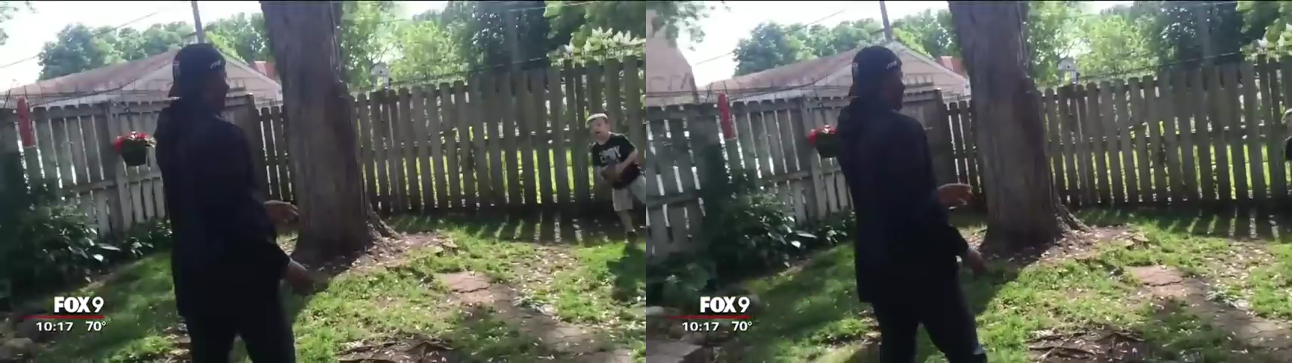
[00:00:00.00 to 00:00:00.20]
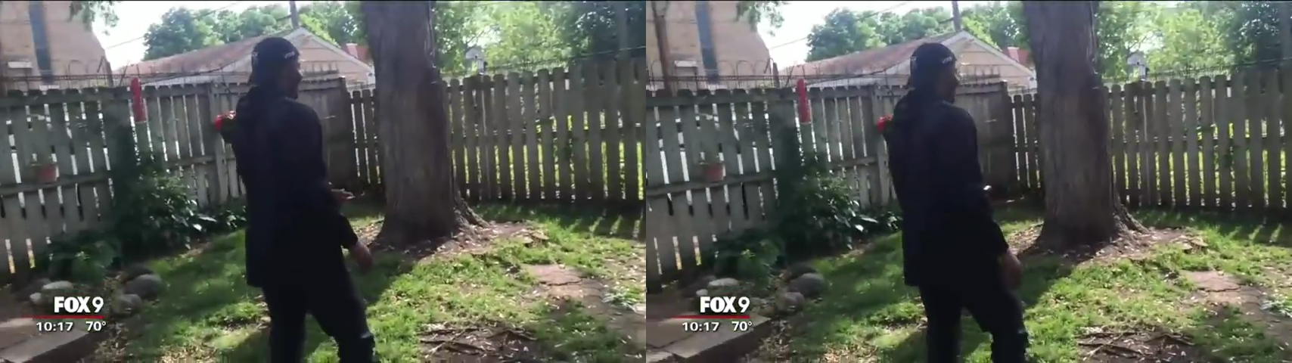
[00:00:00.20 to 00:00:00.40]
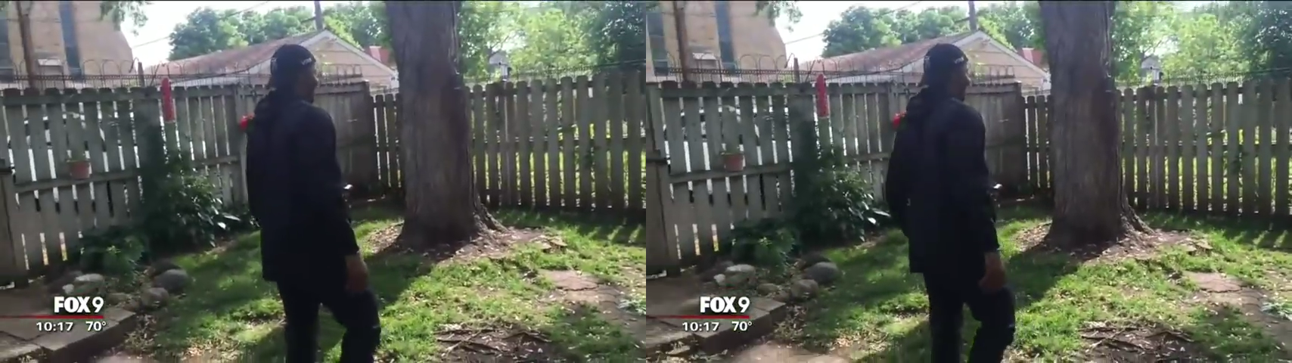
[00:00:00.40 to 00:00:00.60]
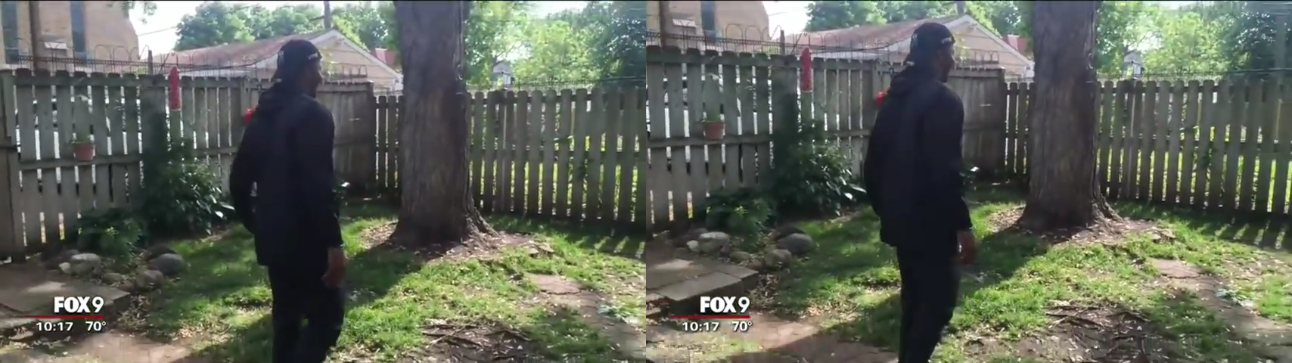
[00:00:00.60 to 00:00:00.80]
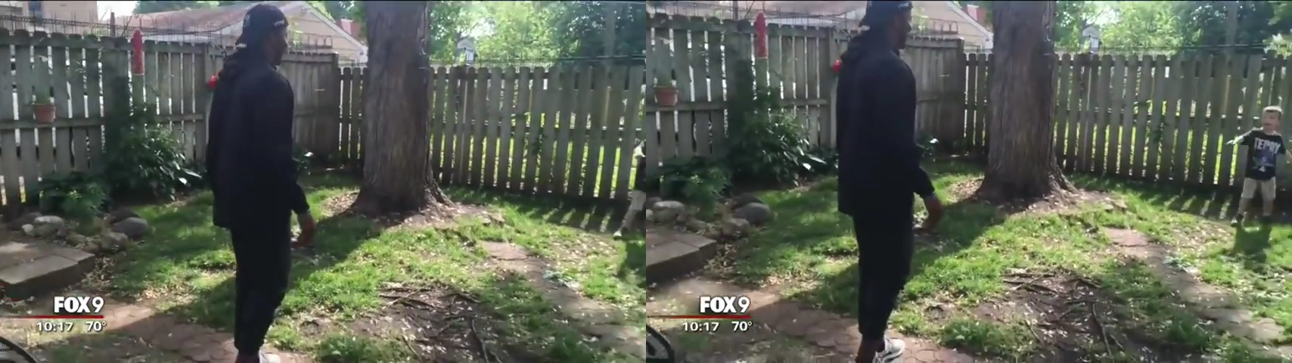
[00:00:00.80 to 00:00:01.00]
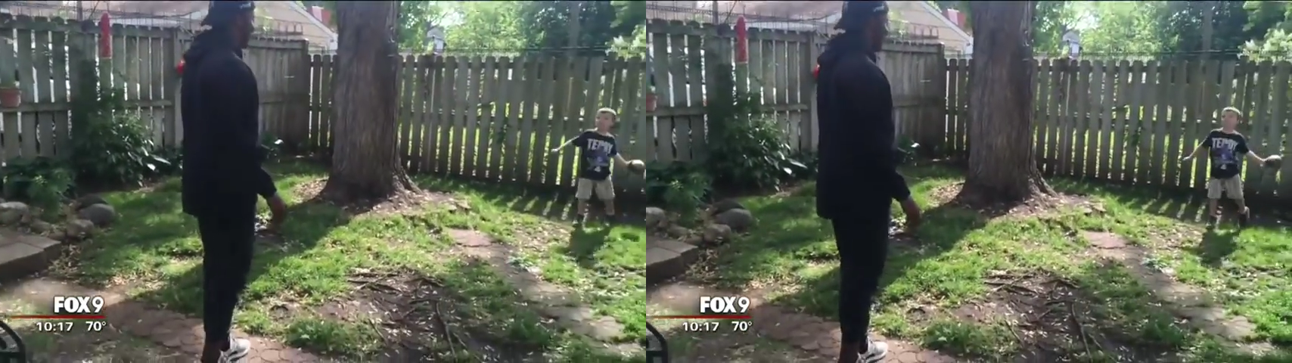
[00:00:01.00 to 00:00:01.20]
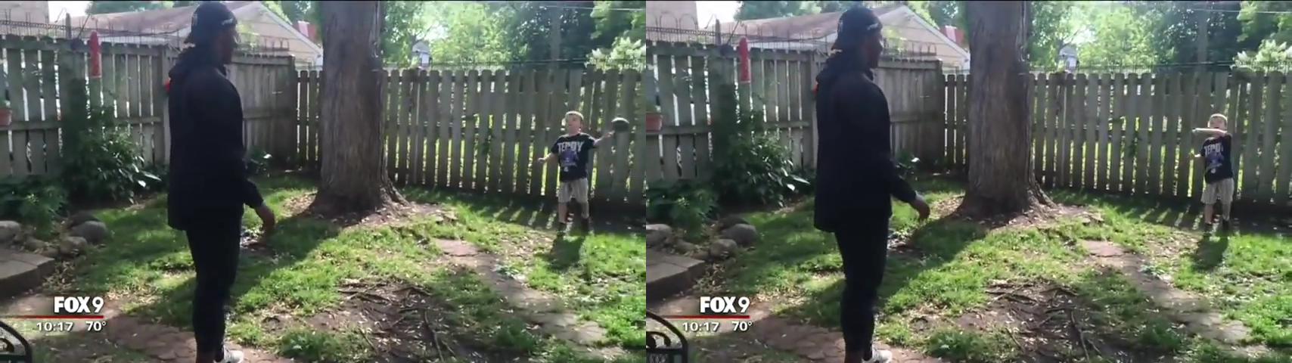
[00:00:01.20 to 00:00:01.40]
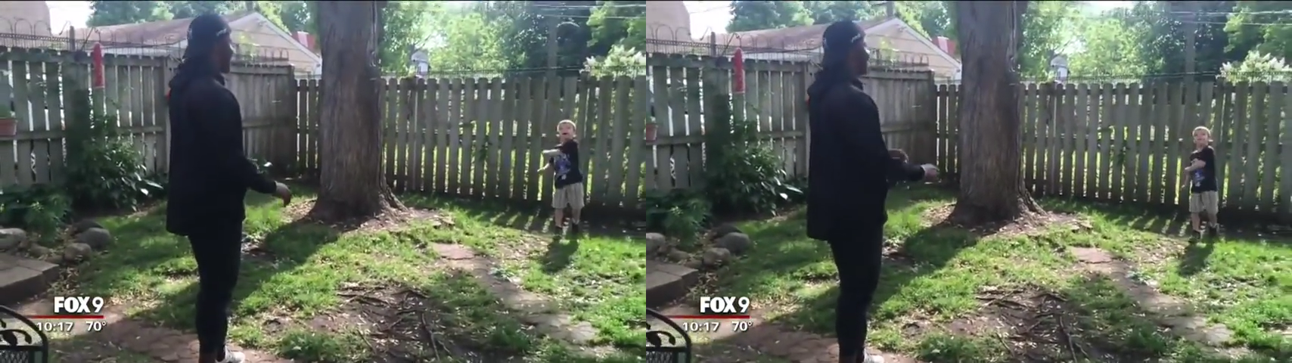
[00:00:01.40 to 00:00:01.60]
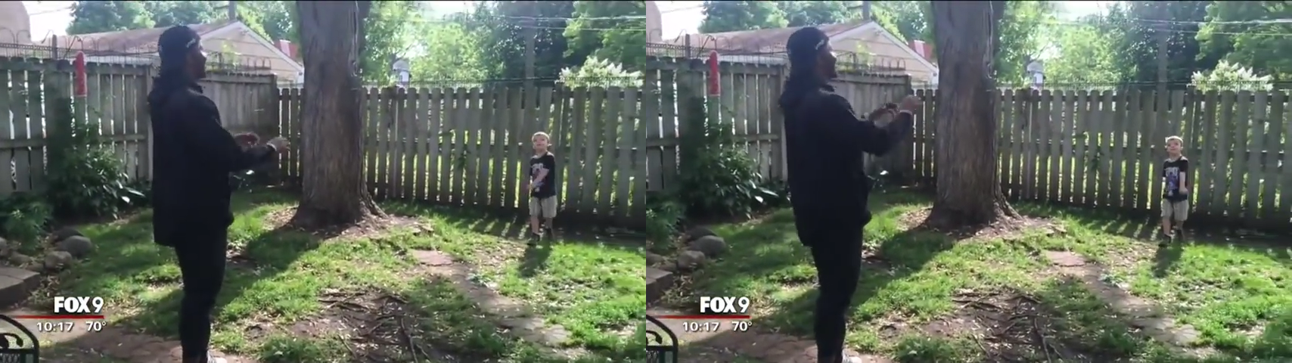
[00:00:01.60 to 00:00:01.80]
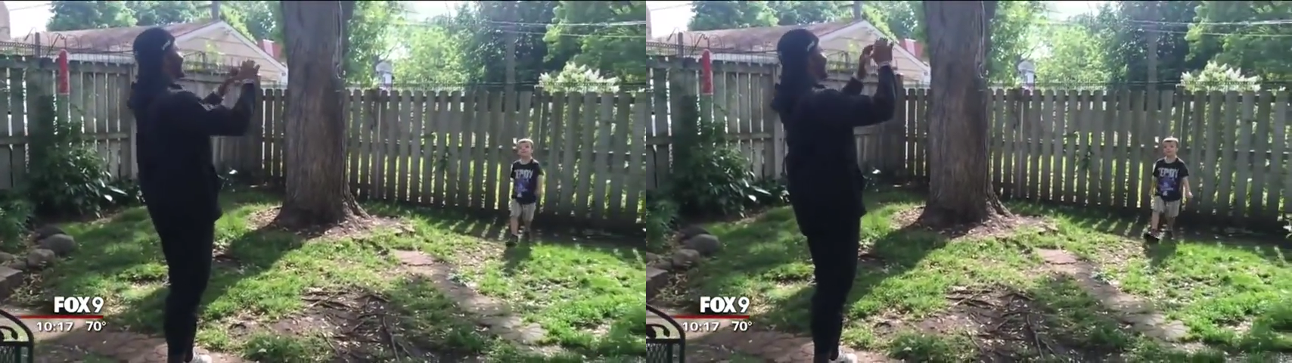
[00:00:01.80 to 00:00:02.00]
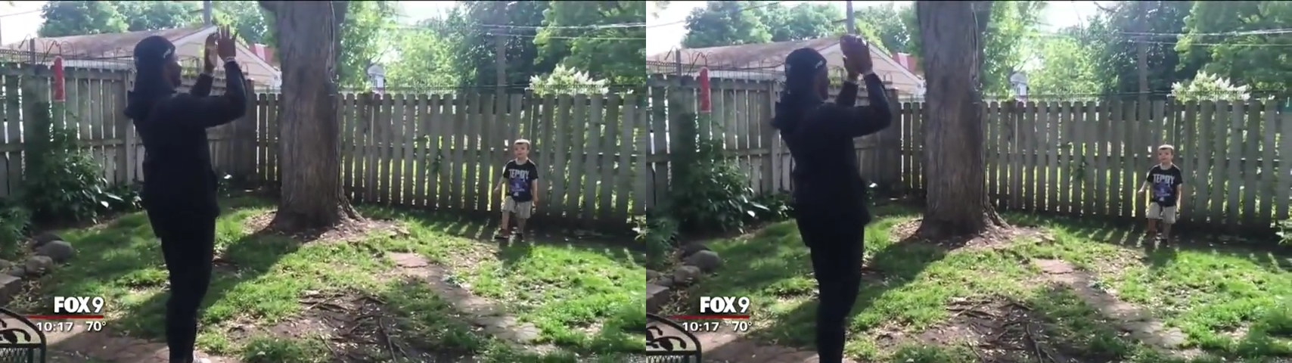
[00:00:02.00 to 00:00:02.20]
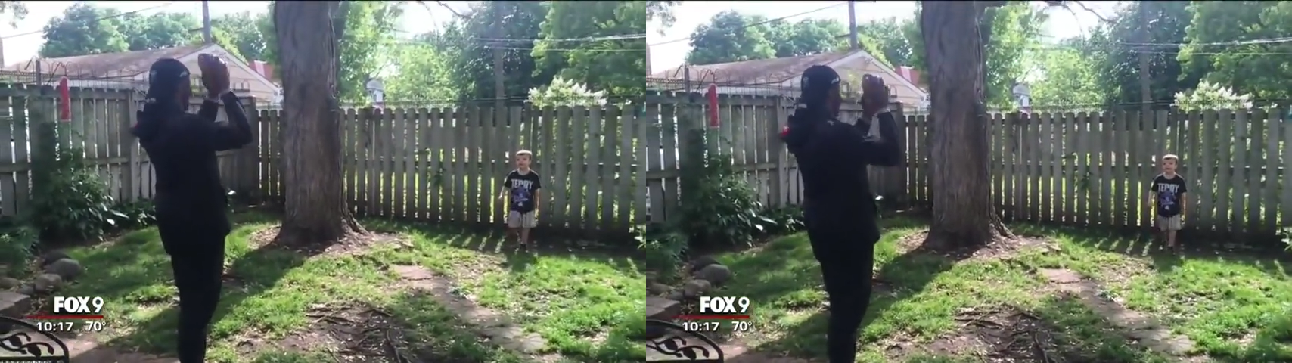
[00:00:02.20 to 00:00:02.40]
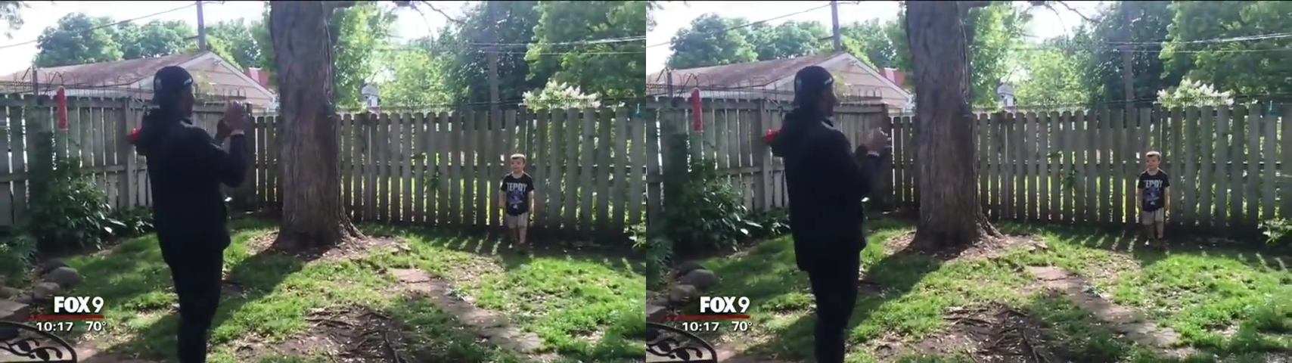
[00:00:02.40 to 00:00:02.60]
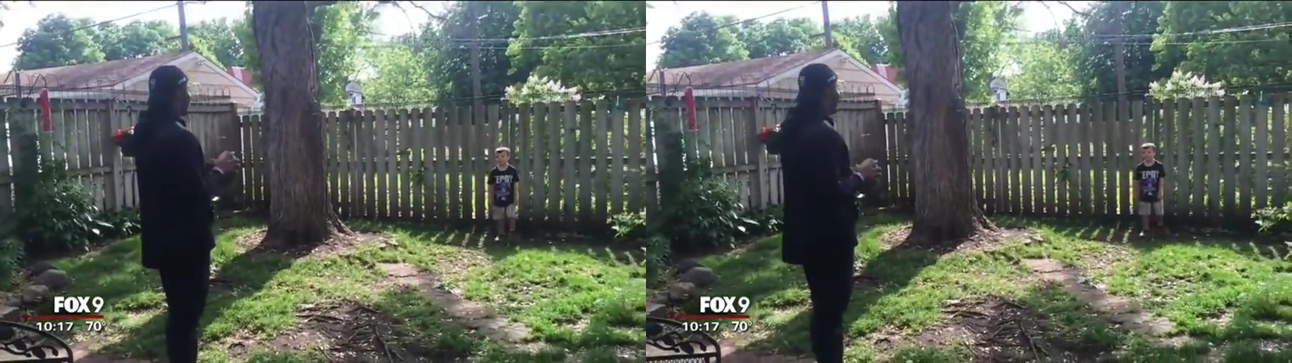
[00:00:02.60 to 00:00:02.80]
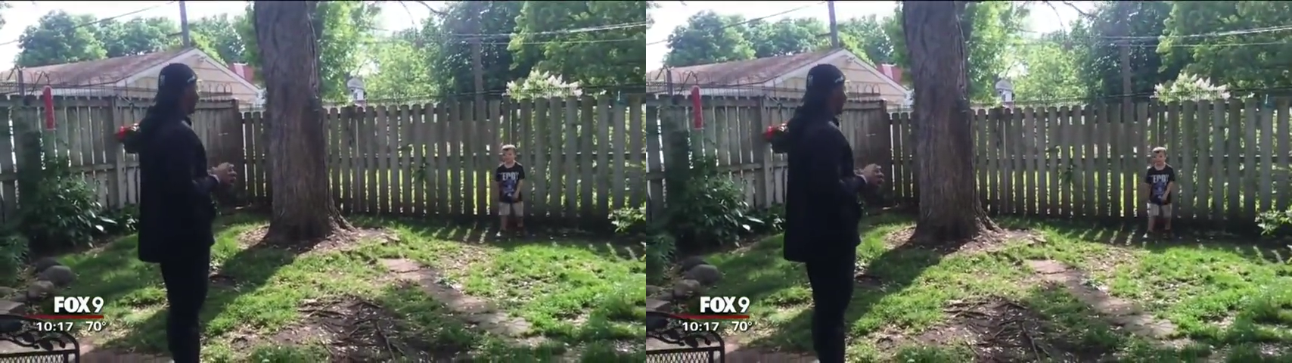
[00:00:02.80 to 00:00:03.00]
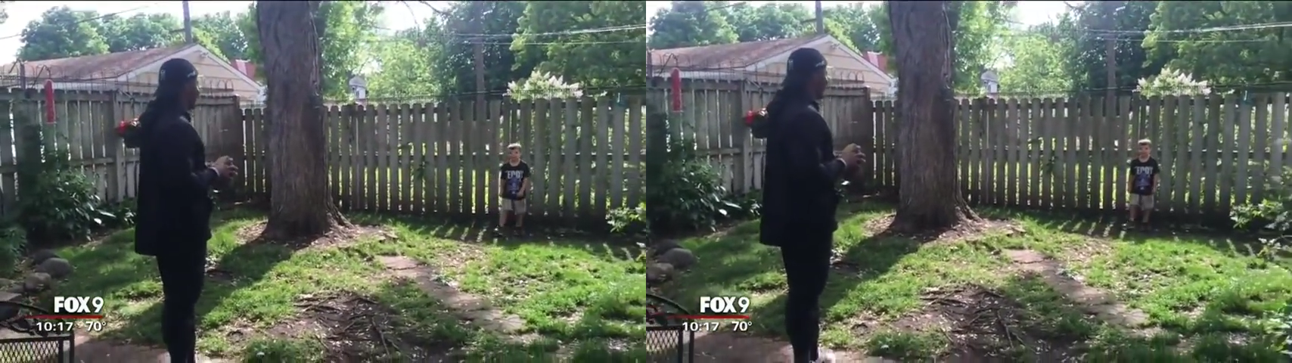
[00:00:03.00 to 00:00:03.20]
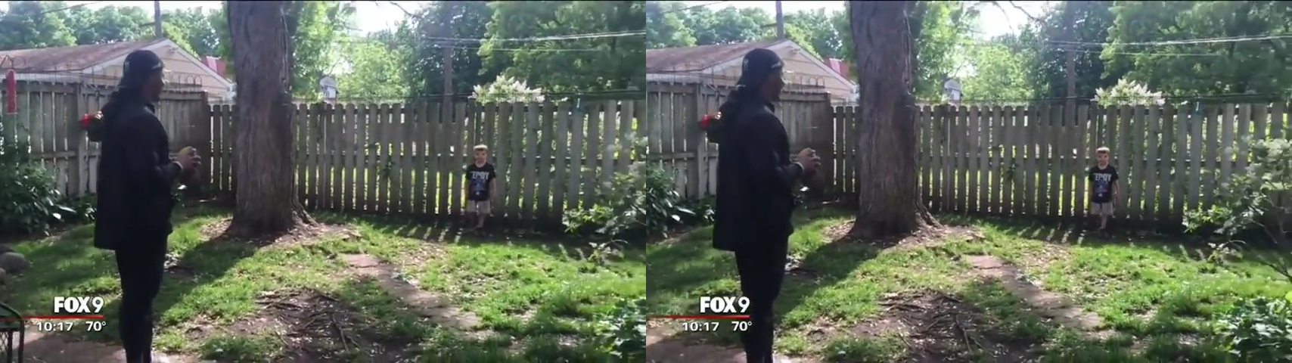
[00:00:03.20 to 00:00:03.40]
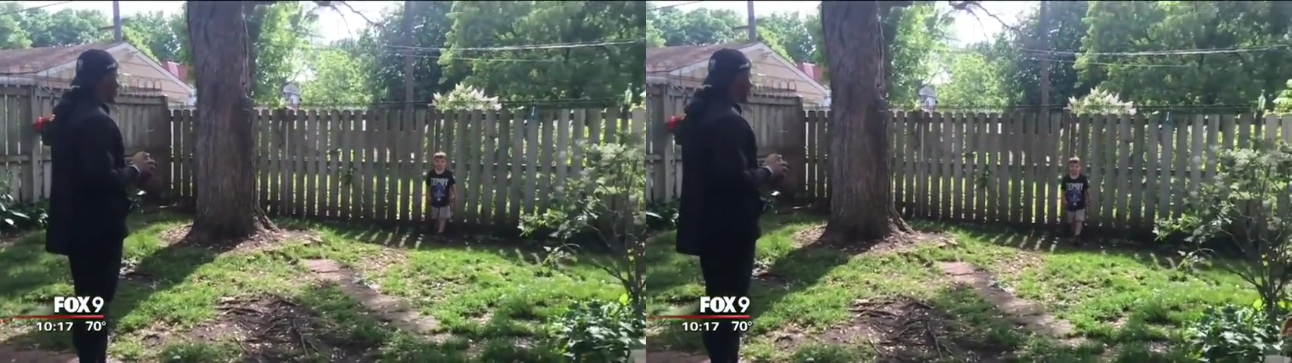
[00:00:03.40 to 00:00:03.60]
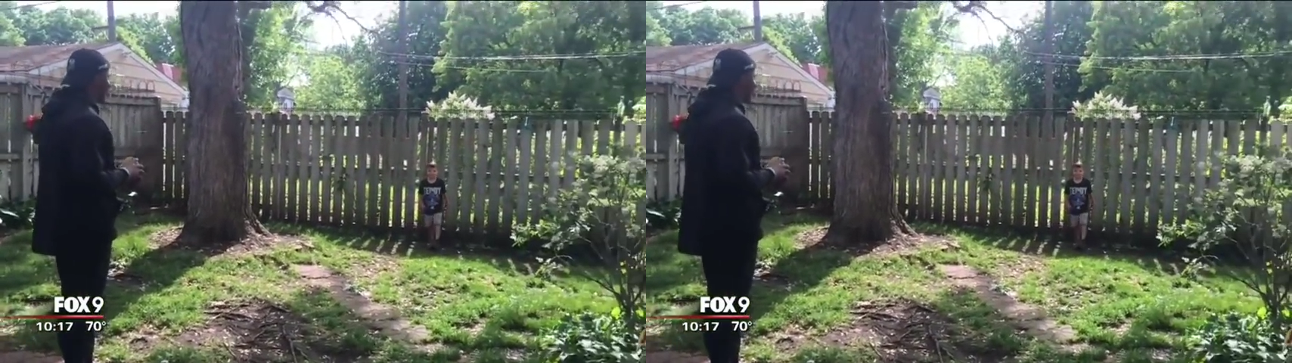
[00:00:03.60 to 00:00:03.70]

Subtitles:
Nobody's mouth can be seen.